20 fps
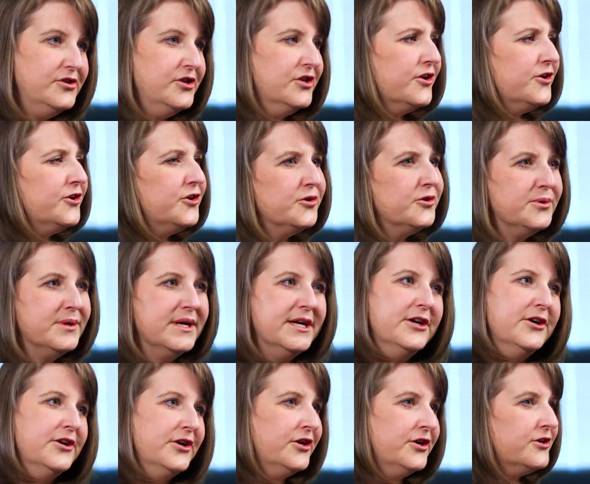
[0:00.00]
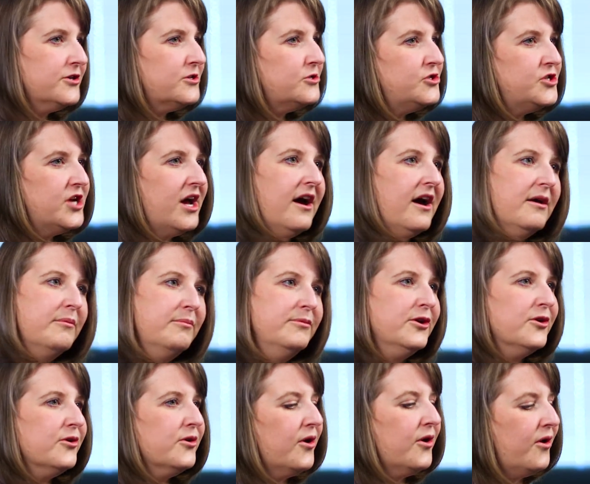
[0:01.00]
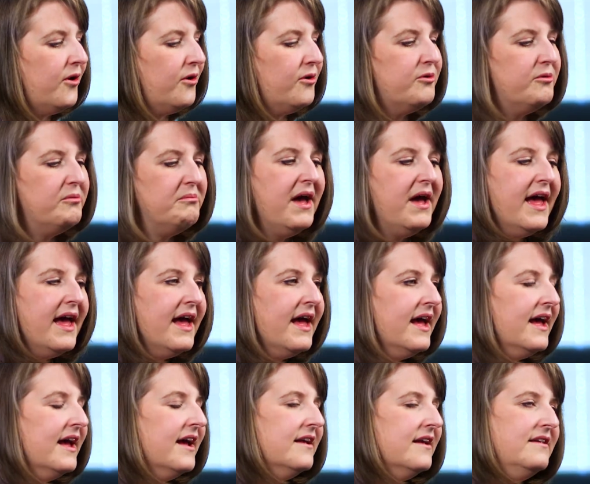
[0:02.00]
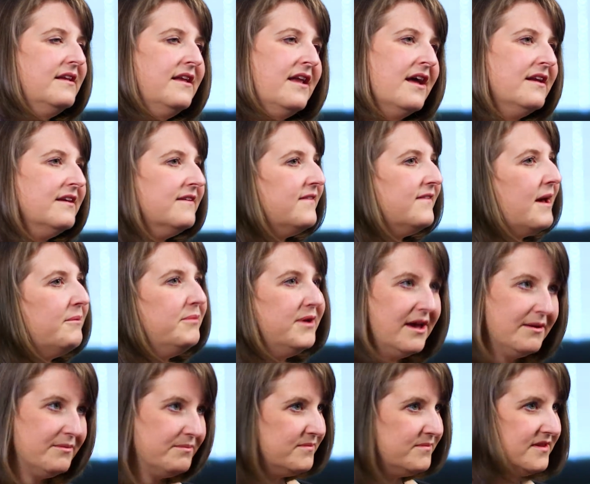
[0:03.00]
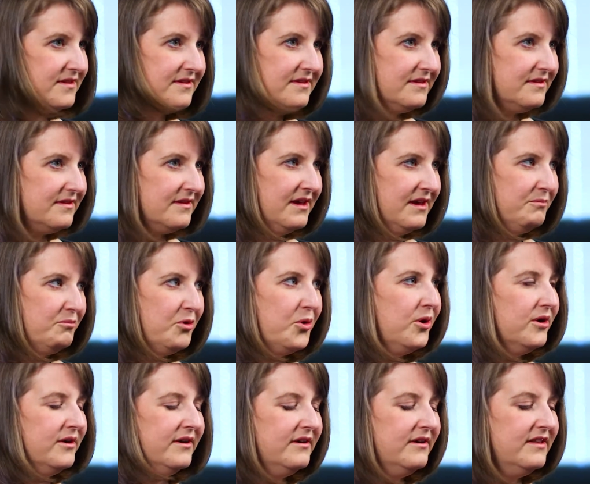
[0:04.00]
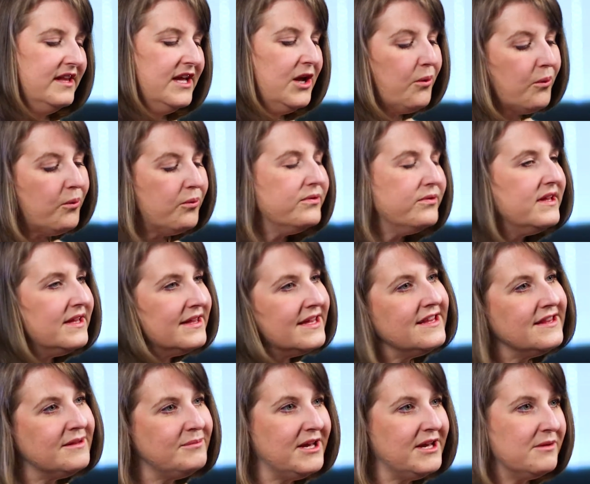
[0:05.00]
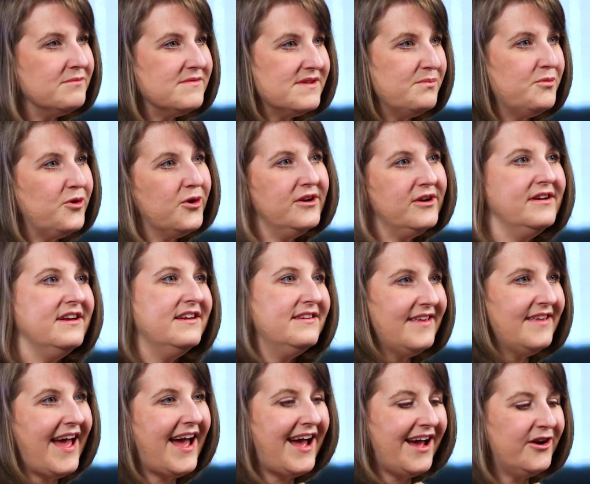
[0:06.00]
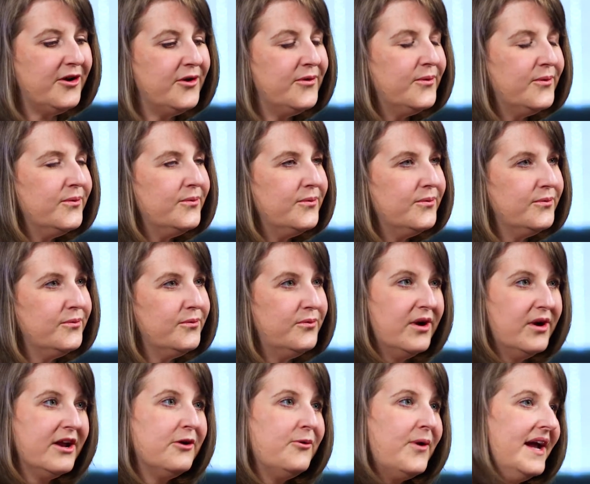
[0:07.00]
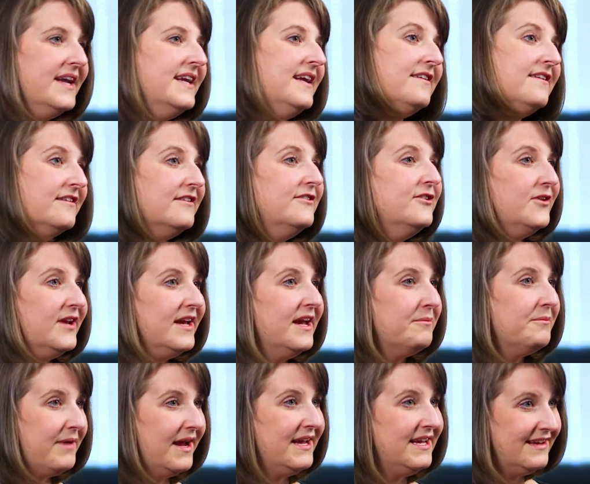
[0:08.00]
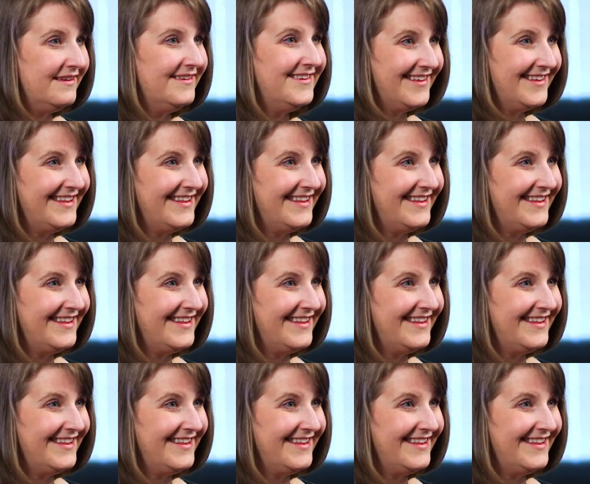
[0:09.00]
Your career, your job, your home, none of that becomes important. The only thing that becomes important is what do I need to do to get my kid to